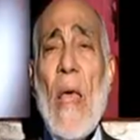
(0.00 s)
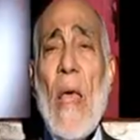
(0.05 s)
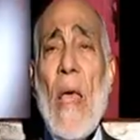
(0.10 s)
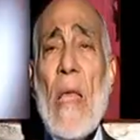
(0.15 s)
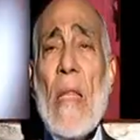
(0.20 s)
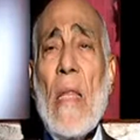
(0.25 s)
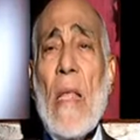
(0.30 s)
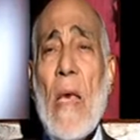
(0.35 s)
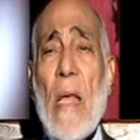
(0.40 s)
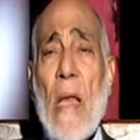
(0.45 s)

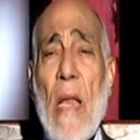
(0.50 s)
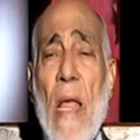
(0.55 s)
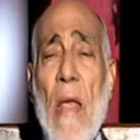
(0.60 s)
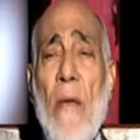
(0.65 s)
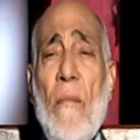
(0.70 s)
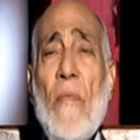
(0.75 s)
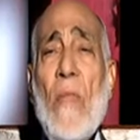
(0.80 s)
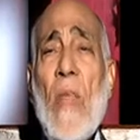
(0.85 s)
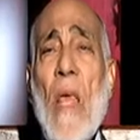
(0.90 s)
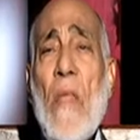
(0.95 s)

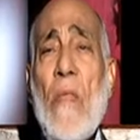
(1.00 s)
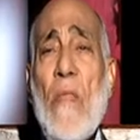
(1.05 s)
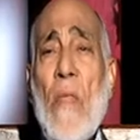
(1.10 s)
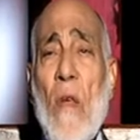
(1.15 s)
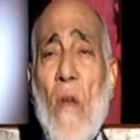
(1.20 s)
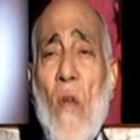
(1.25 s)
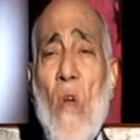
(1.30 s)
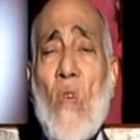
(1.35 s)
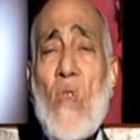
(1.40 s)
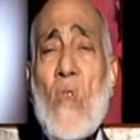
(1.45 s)
engraved in
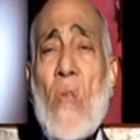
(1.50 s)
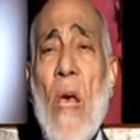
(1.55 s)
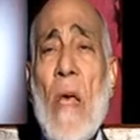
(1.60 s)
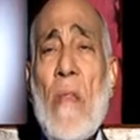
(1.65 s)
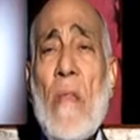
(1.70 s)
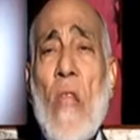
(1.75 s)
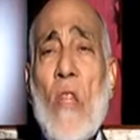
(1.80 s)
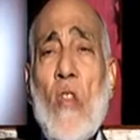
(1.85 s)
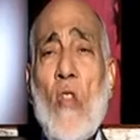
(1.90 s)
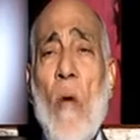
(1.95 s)
the rocks
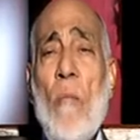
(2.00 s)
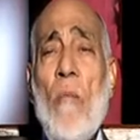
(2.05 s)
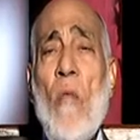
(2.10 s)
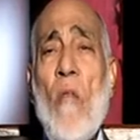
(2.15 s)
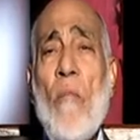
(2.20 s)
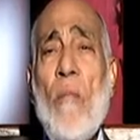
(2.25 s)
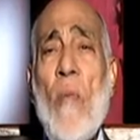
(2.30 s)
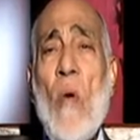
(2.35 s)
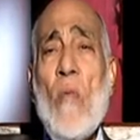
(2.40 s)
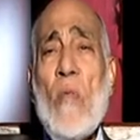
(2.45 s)
at the top
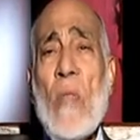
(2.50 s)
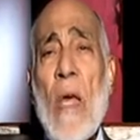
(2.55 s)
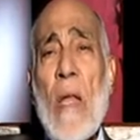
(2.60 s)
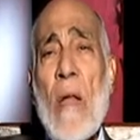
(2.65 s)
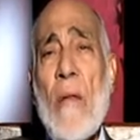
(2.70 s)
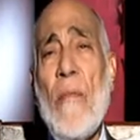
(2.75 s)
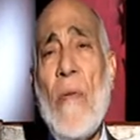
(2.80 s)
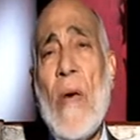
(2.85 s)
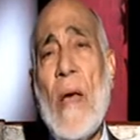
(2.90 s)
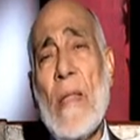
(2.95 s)
of Mount
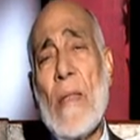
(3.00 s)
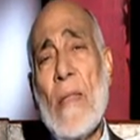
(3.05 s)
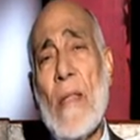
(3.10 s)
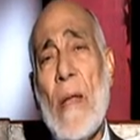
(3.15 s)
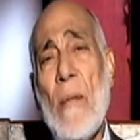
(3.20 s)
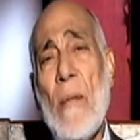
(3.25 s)
Arafat.